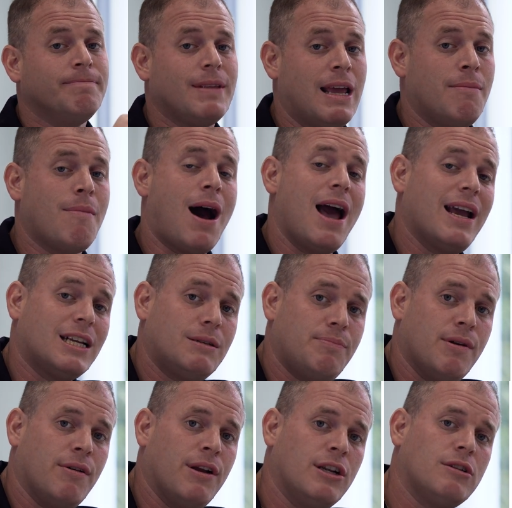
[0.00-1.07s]
in my
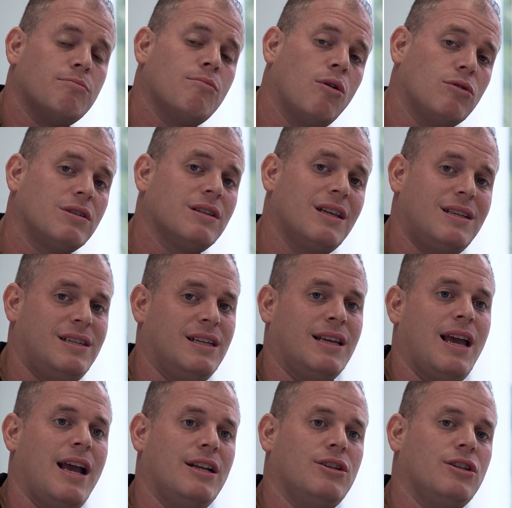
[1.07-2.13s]
experience, most listing
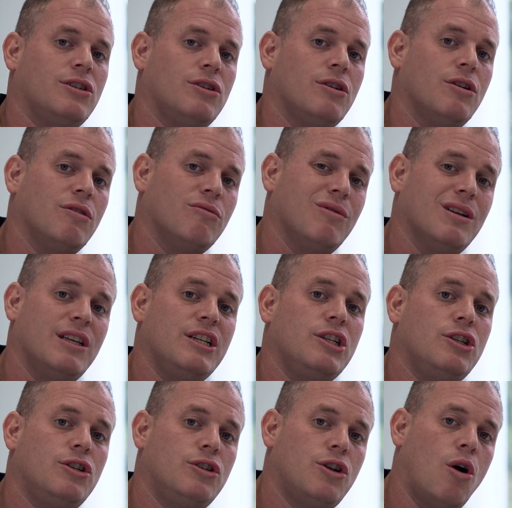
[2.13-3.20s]
agents really
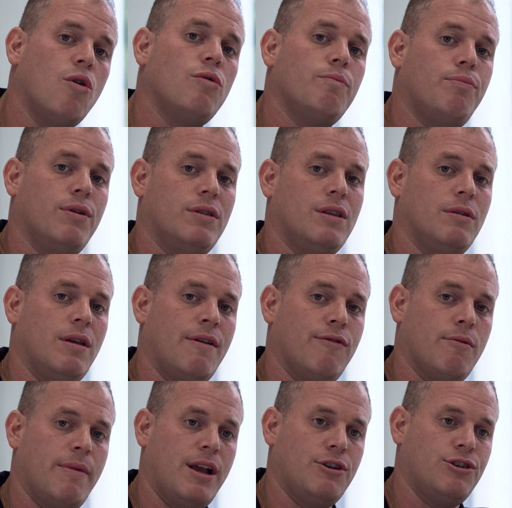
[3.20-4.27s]
don't put the
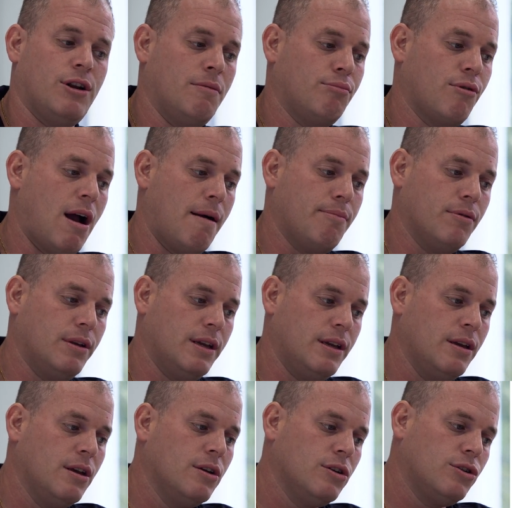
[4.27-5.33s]
information in properly.